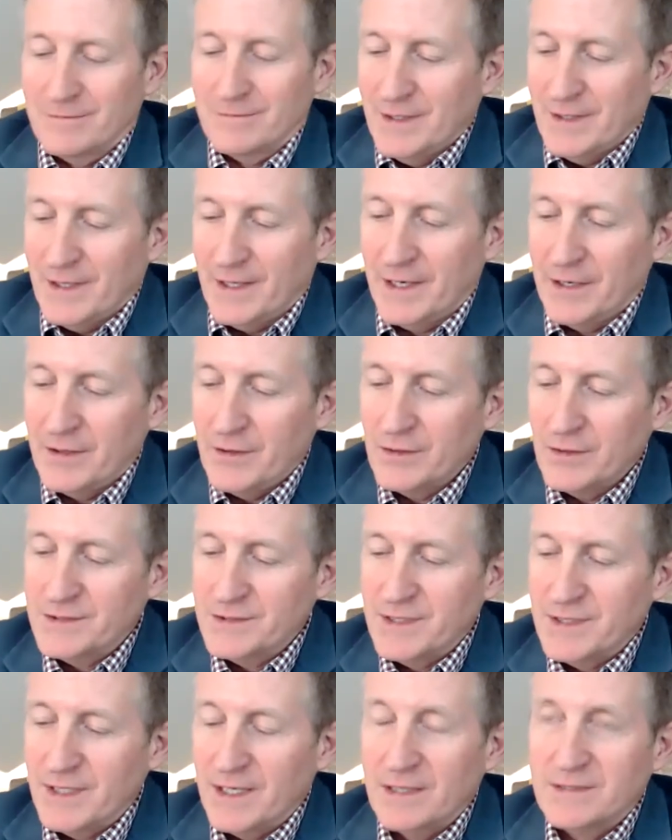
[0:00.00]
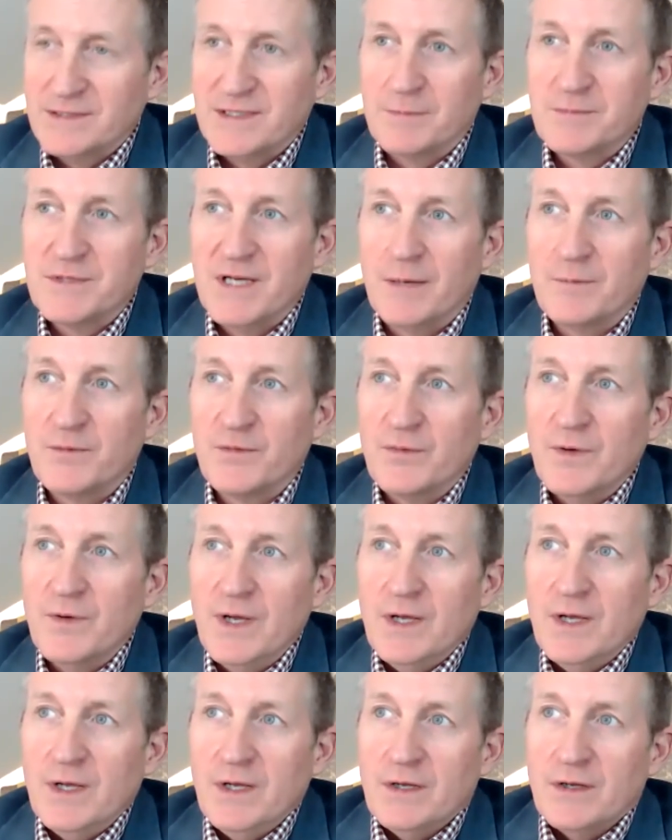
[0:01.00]
and I know it's sometimes
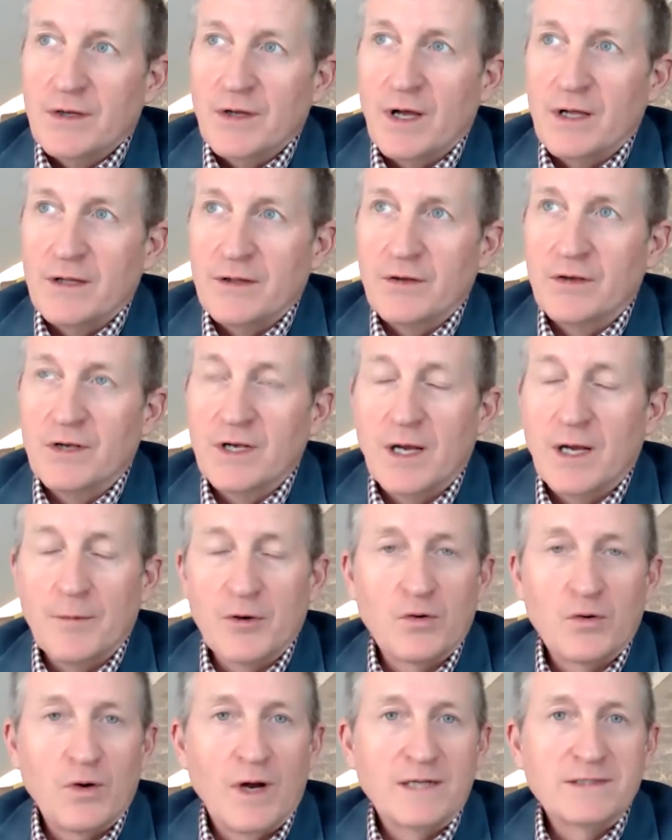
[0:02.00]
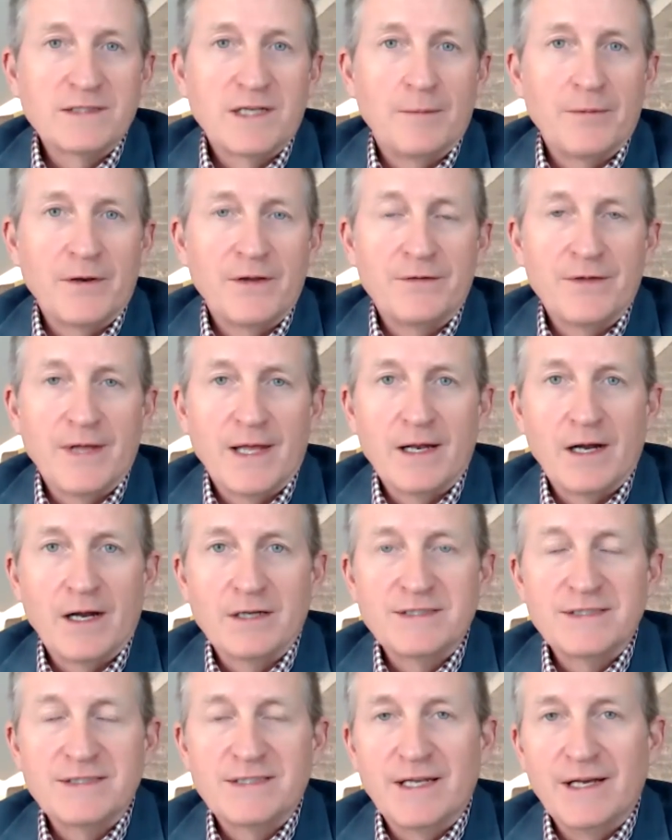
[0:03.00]
you can come across companies that are
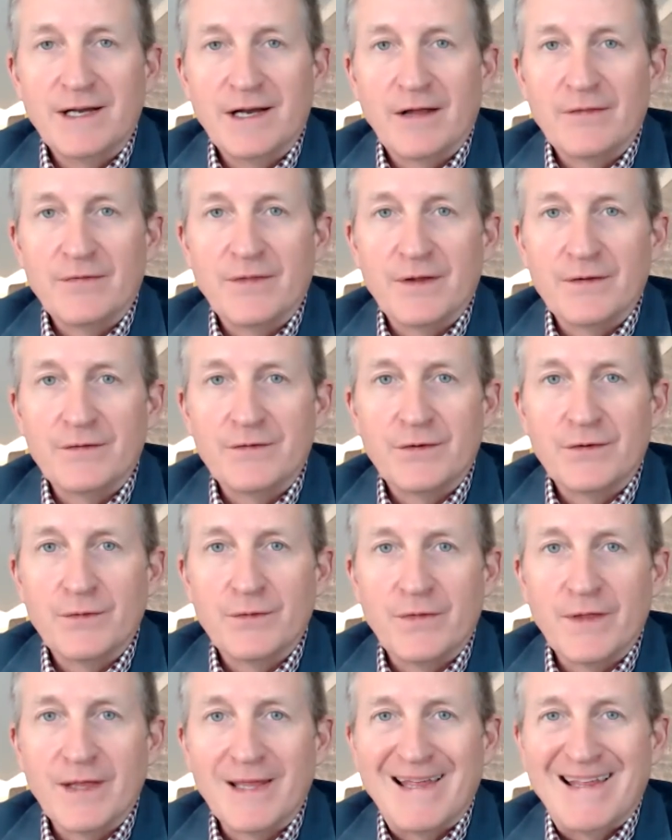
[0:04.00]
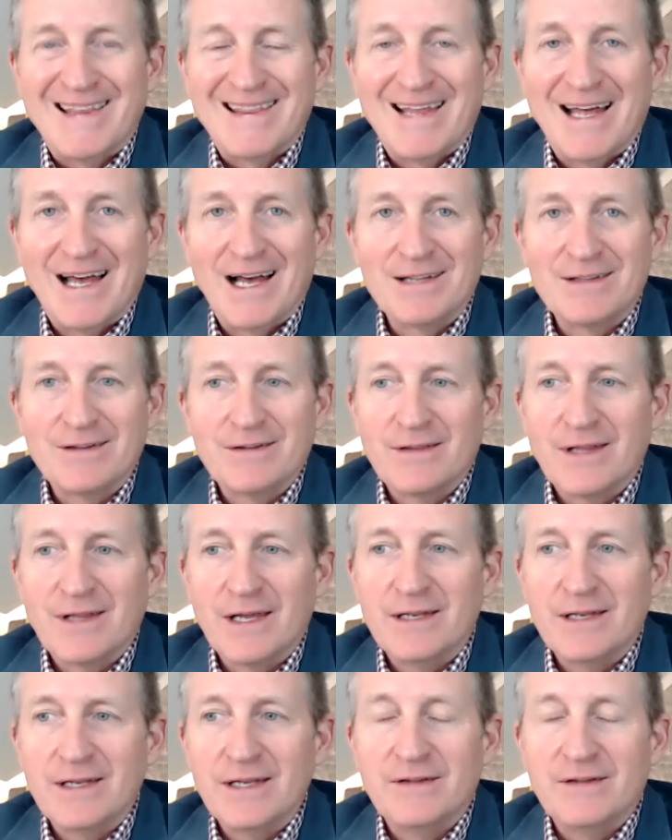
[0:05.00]
sitting on things too, thinking that
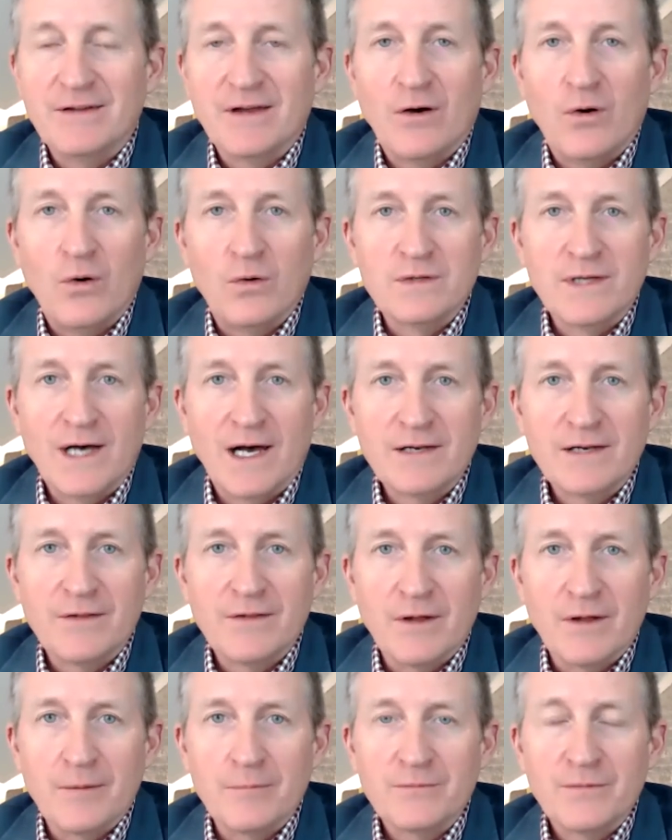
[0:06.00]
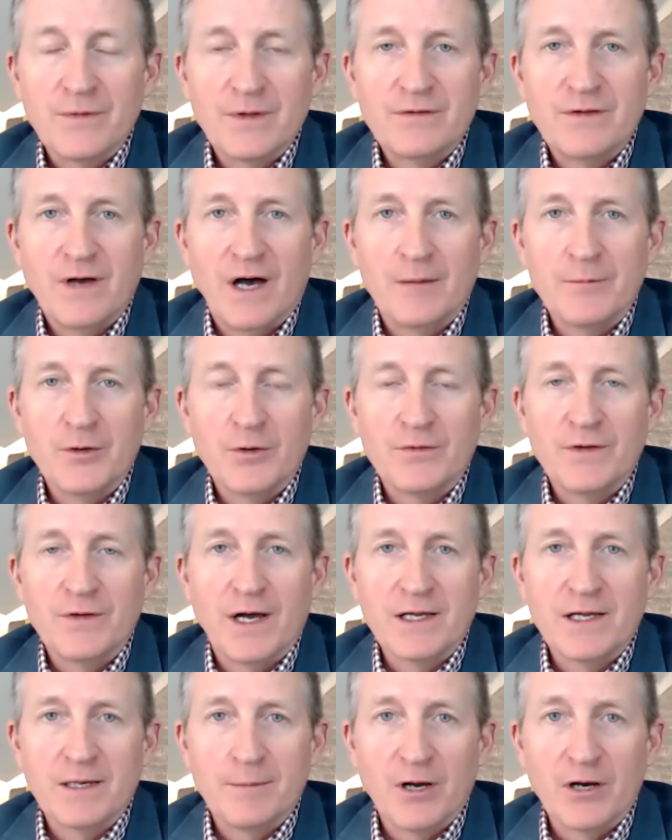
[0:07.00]
they need to hold on to them. Tom, you were
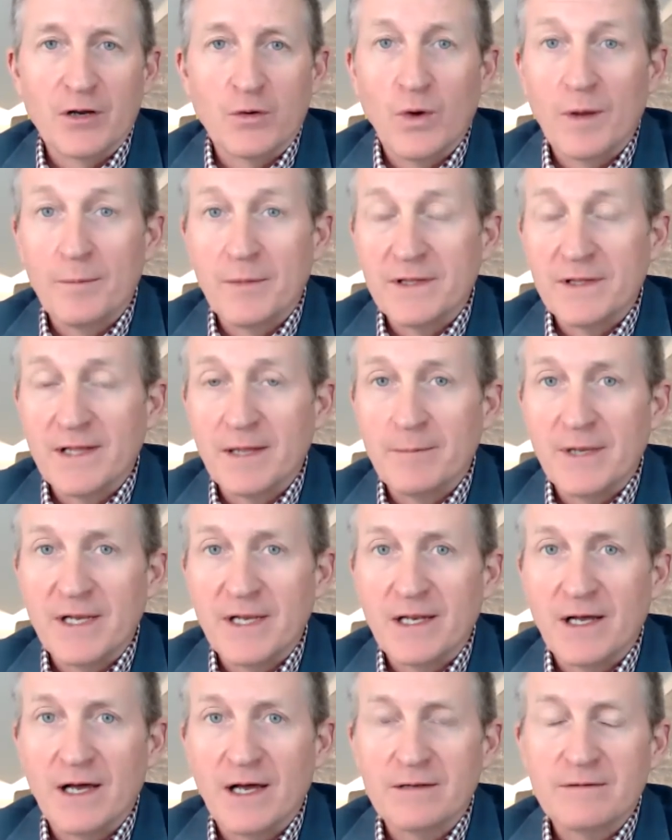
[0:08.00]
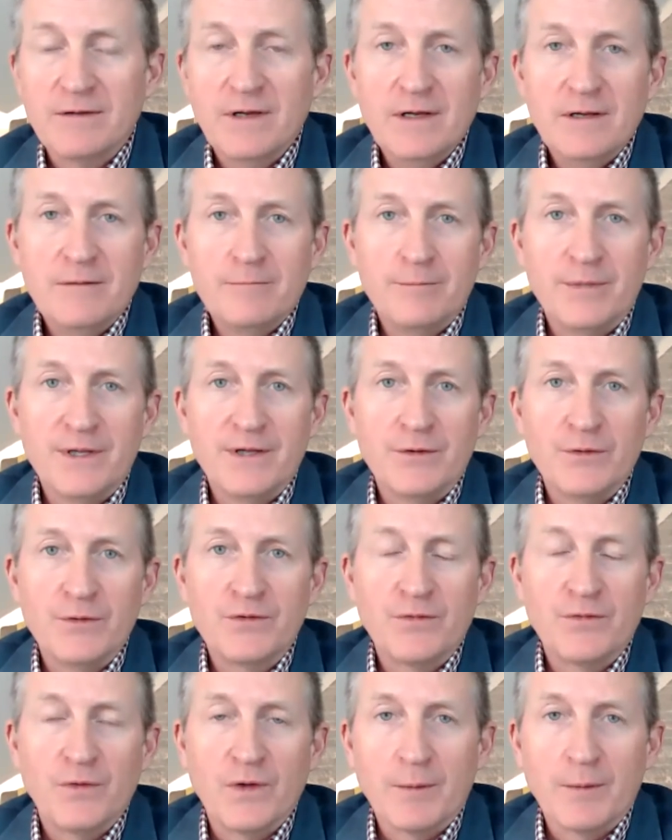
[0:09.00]
talking about equipment that may not be
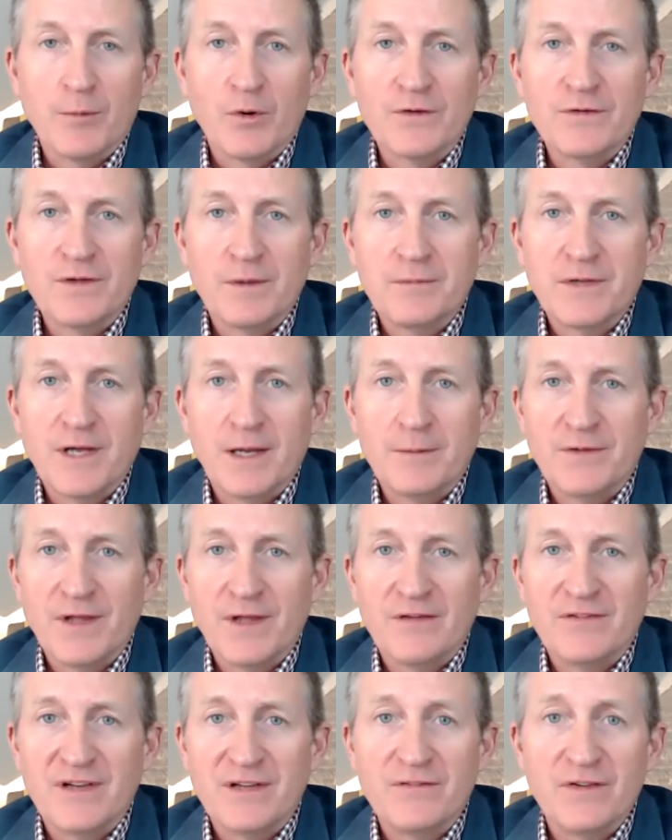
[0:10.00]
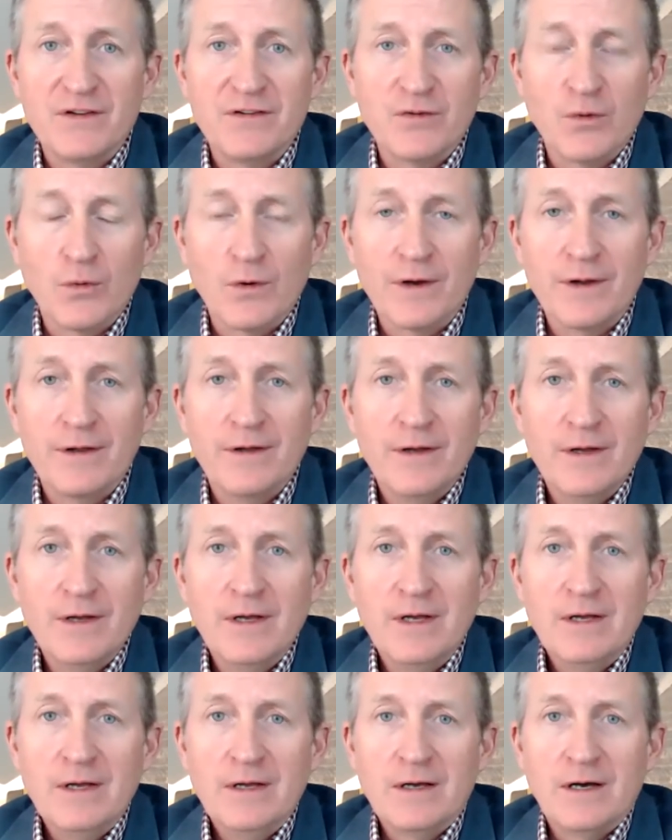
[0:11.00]
useful anymore. Sometimes they have inventory
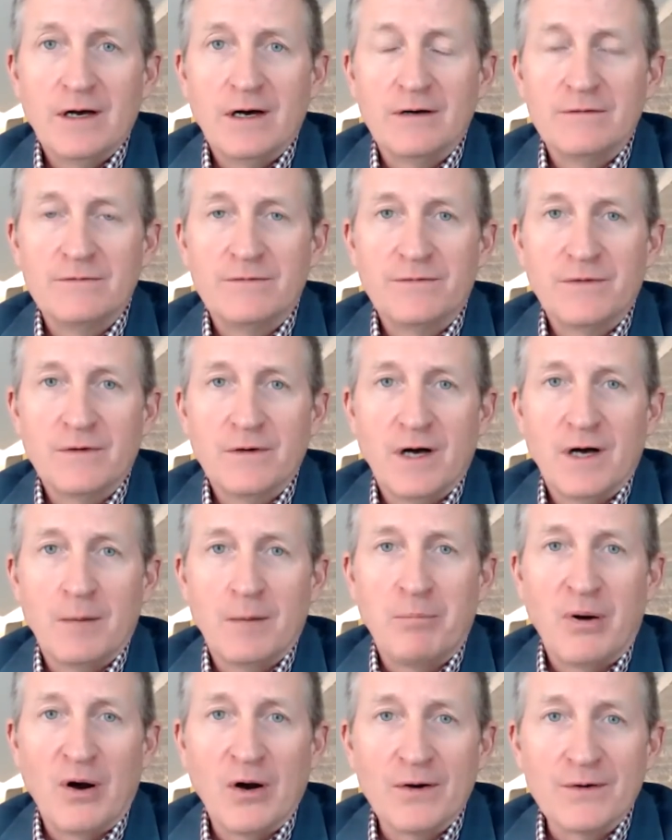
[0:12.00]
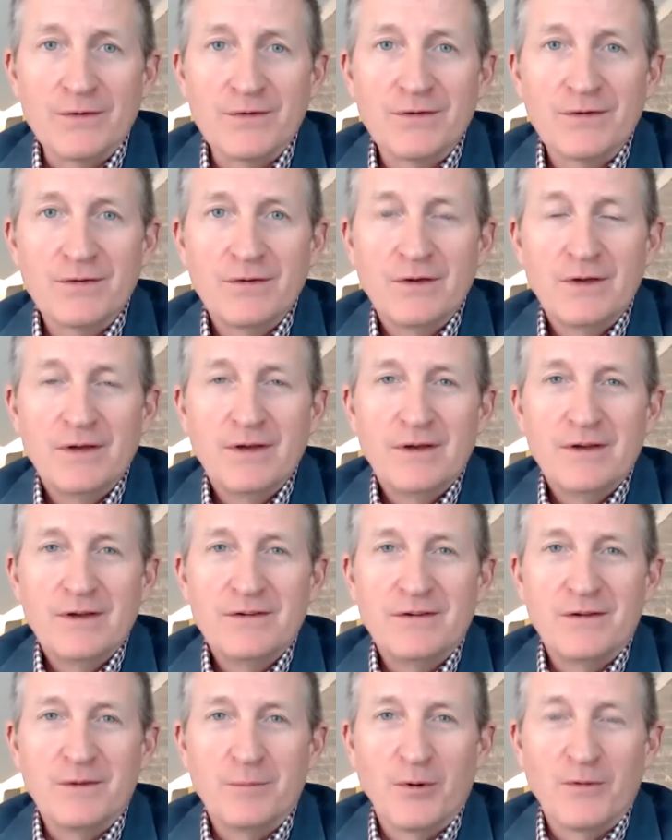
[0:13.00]
of parts
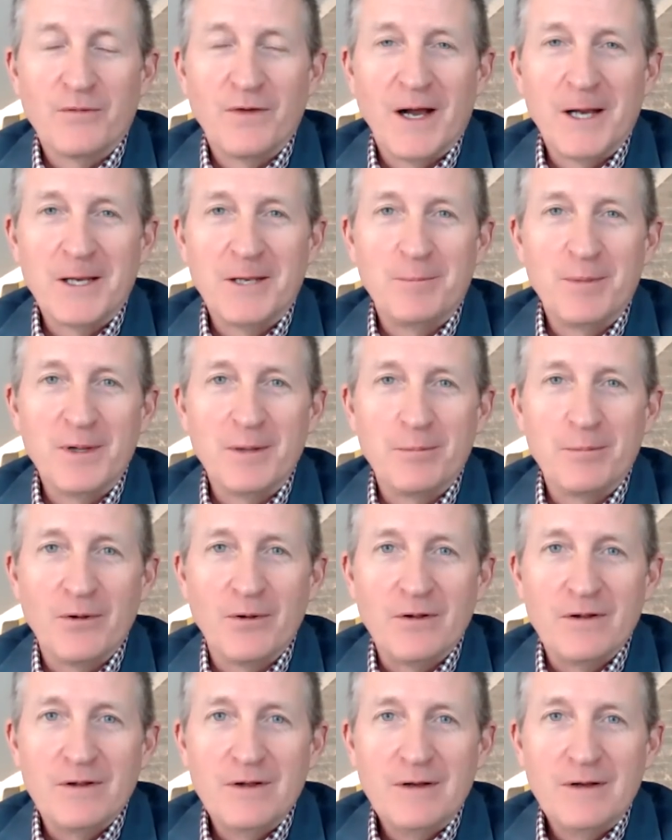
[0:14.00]
to provide to people.